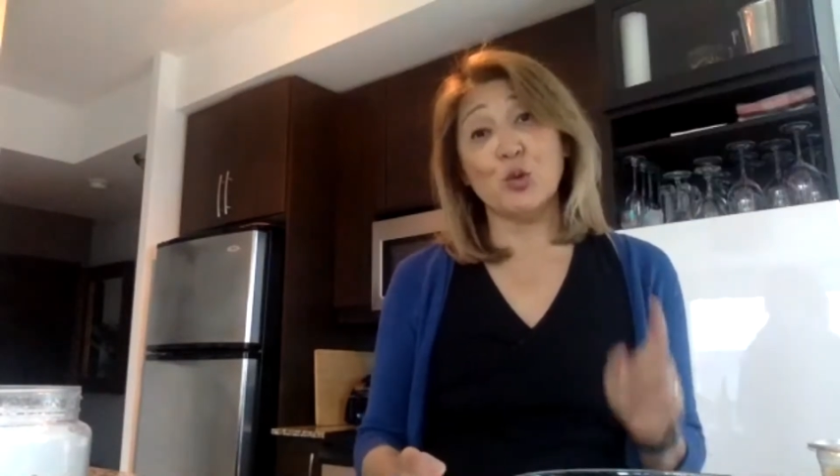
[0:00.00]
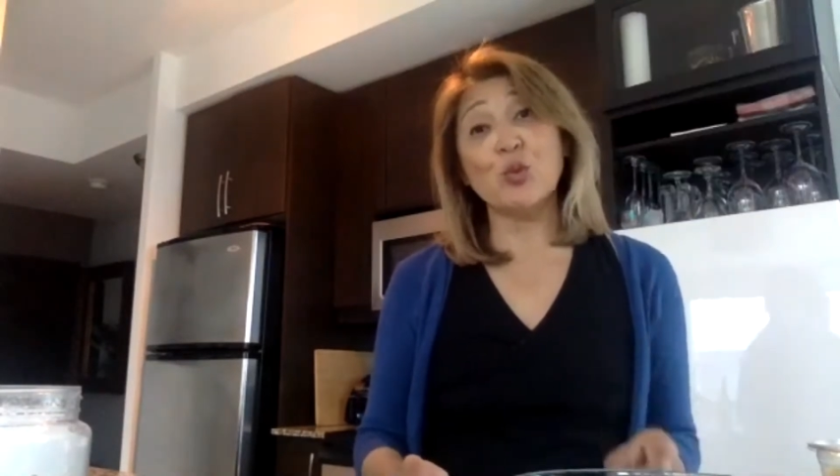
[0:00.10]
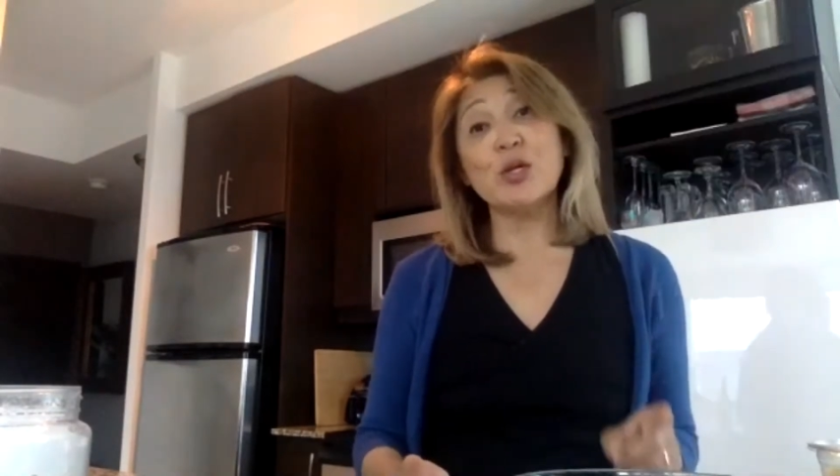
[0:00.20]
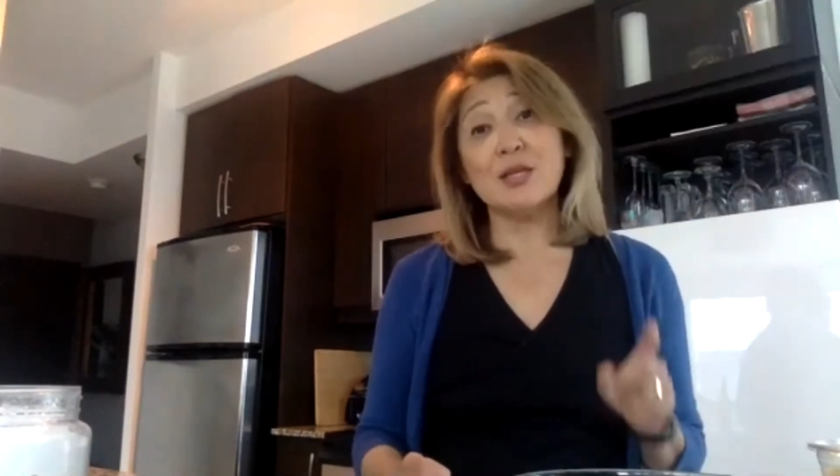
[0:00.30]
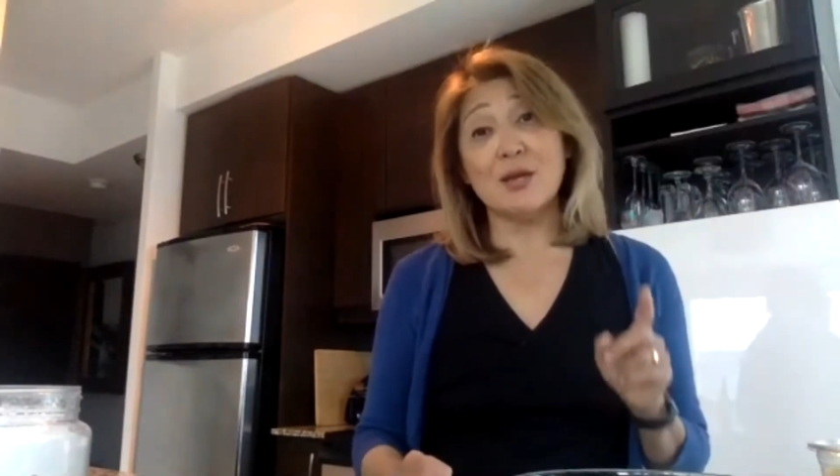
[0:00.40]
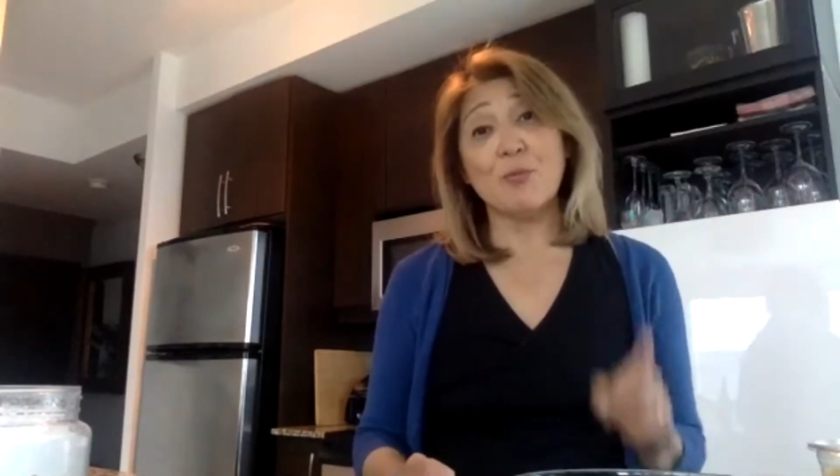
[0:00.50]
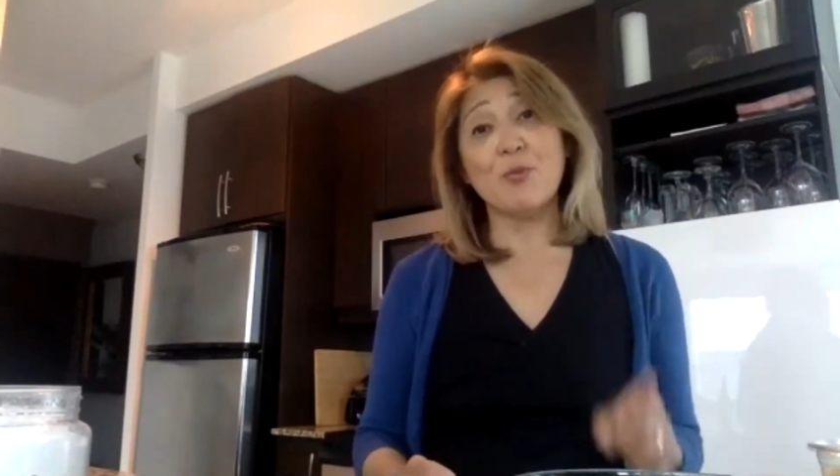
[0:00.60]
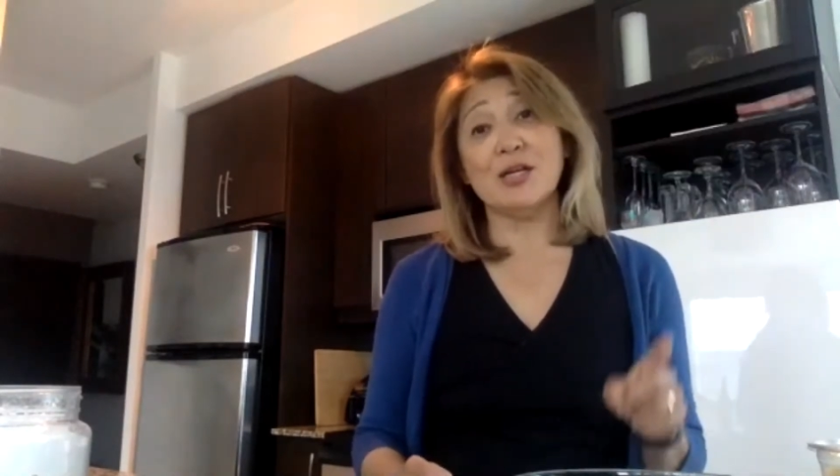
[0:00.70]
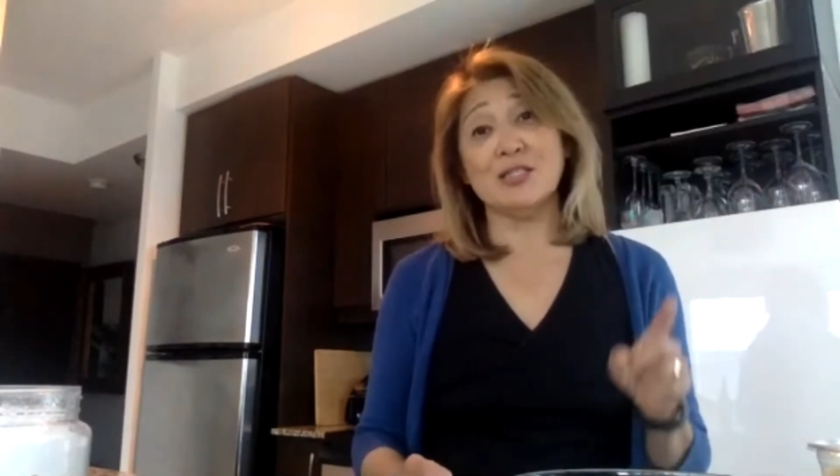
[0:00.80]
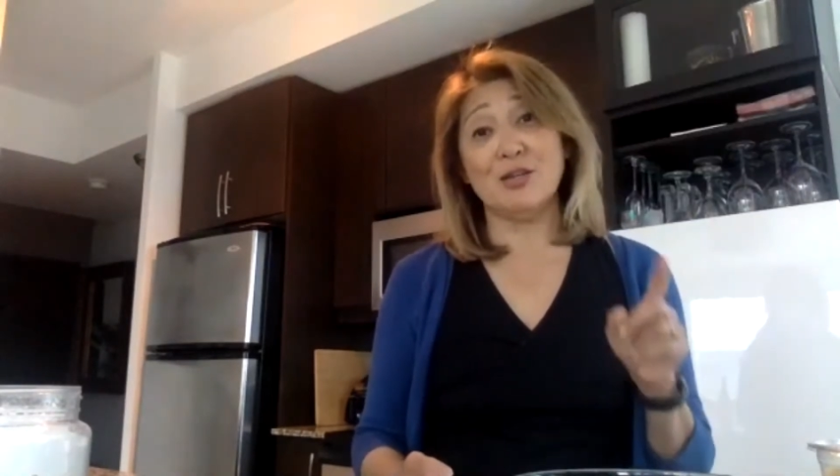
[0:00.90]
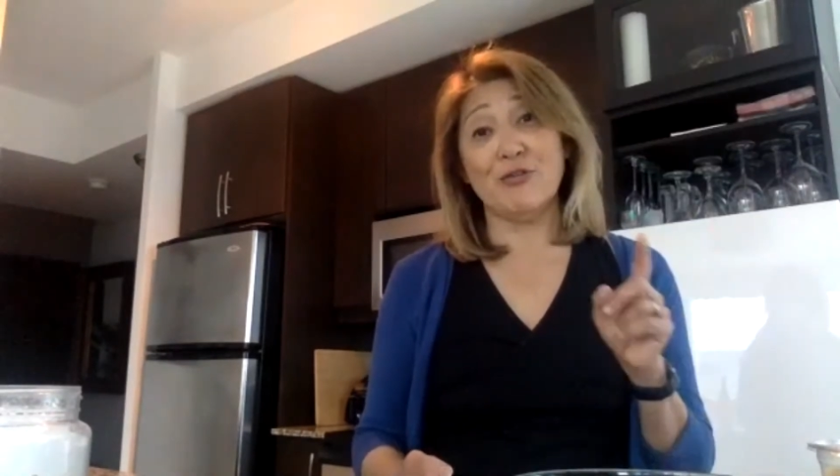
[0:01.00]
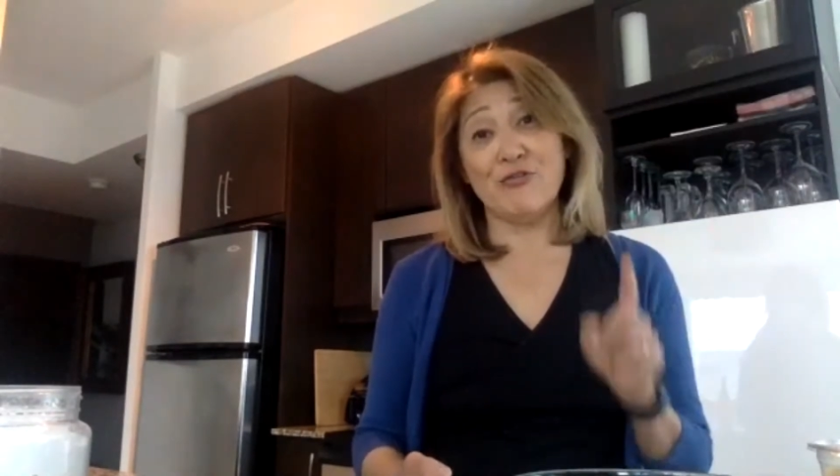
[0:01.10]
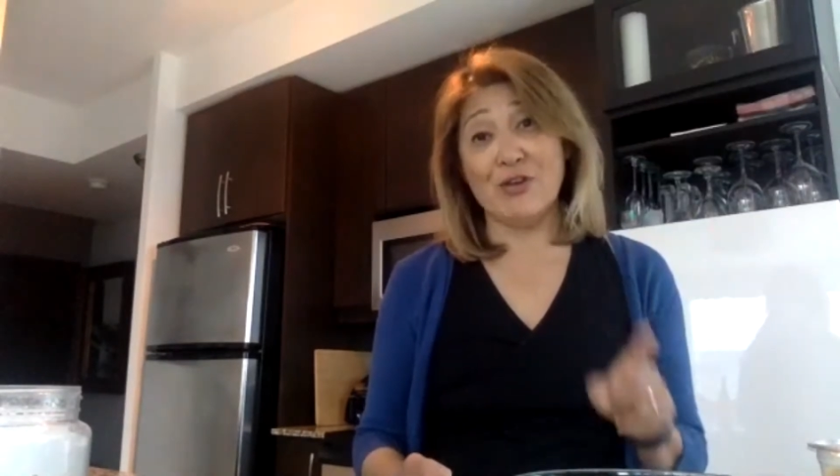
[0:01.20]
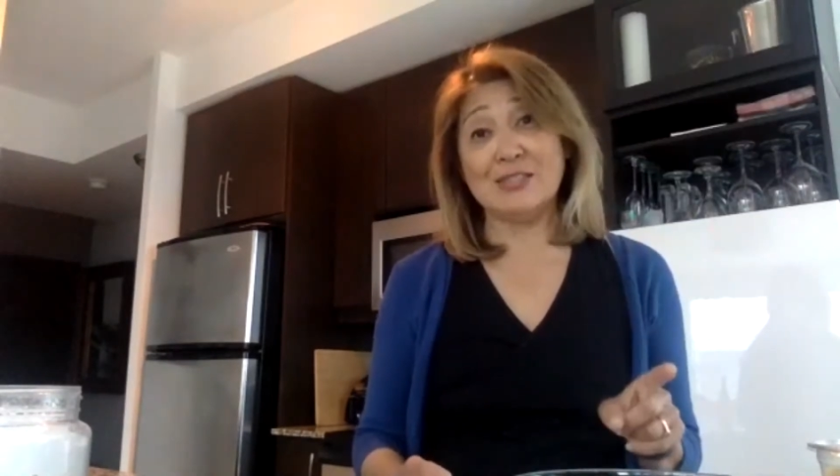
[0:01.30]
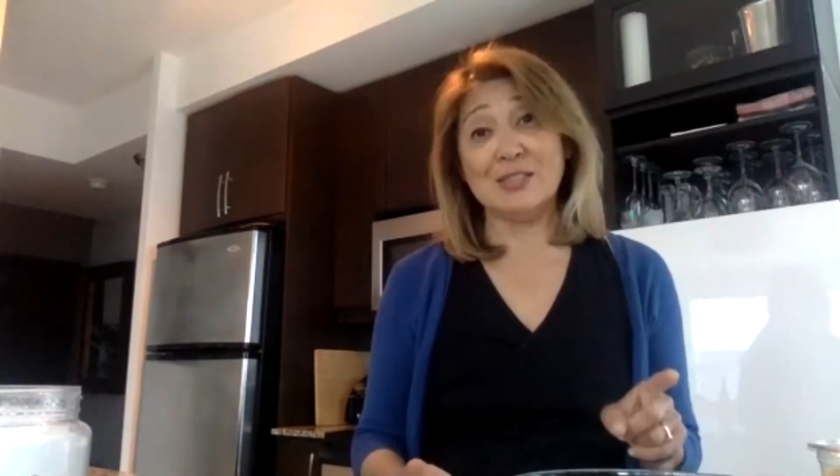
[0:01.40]
really impress your
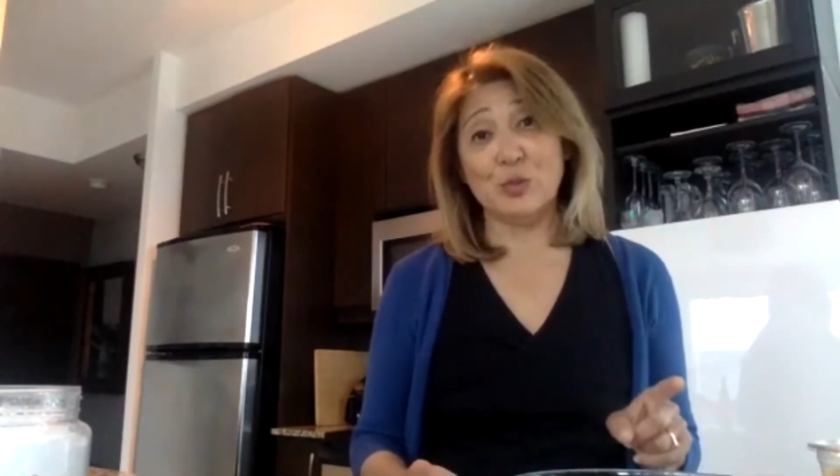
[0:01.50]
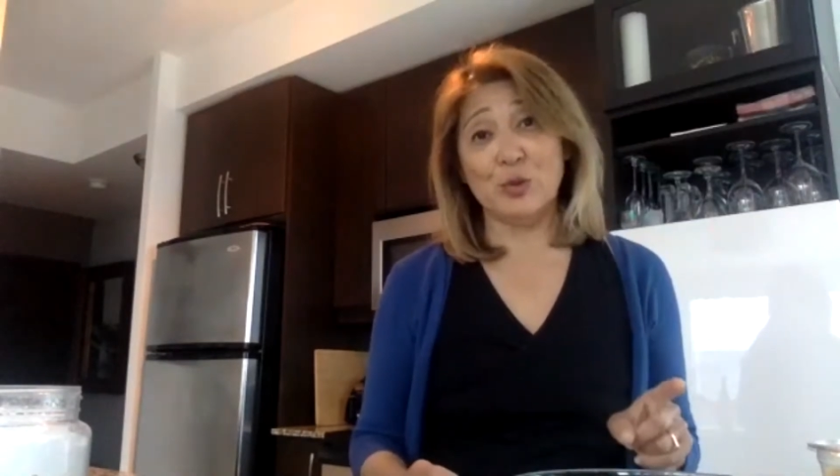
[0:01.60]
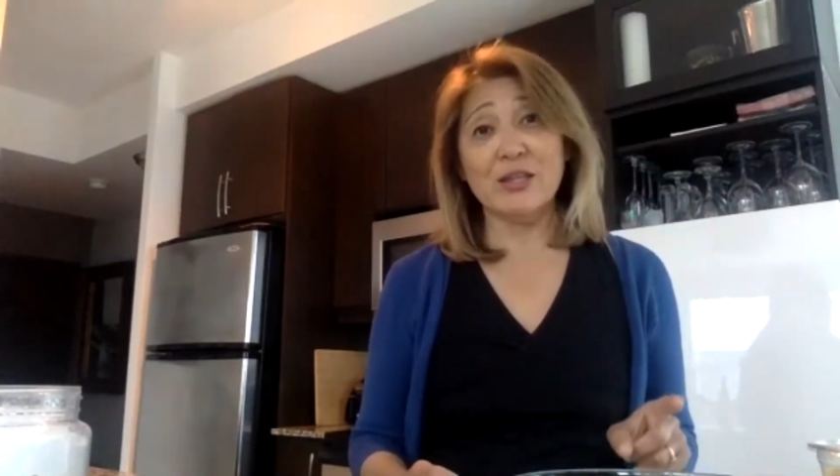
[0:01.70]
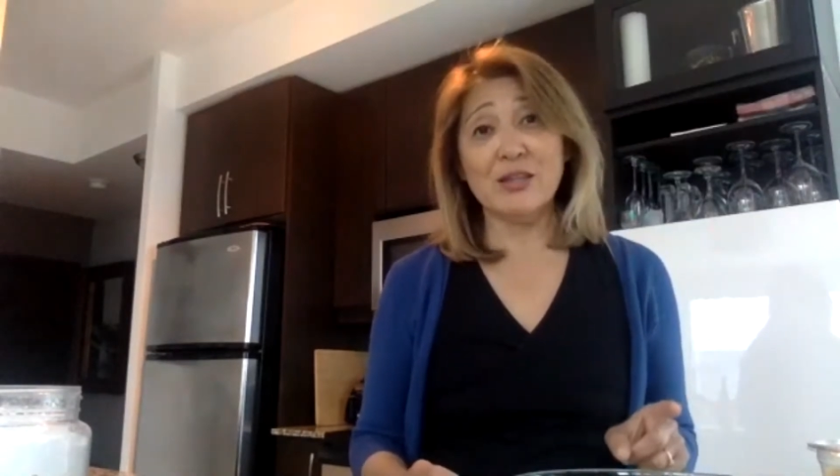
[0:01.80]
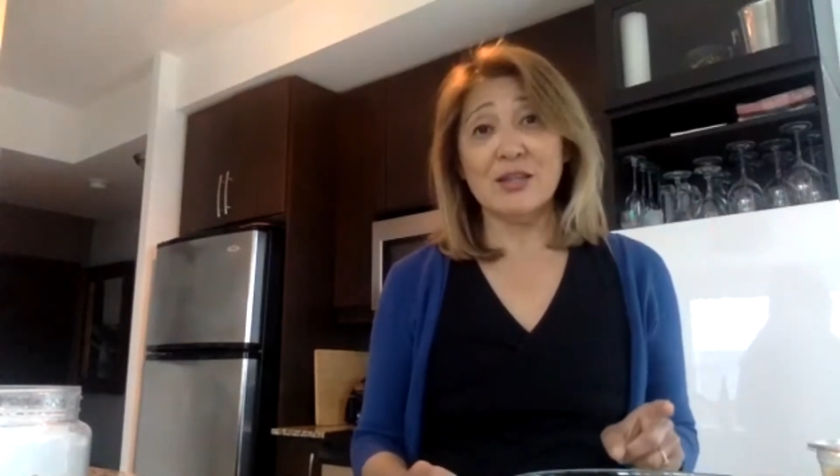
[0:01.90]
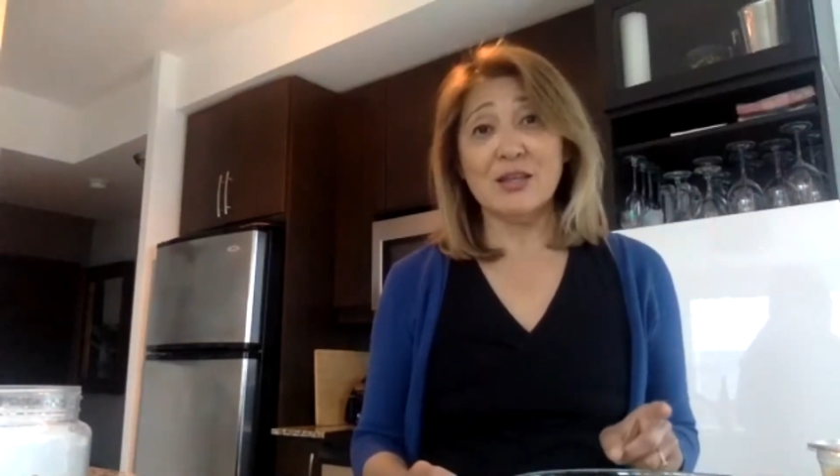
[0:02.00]
friends with,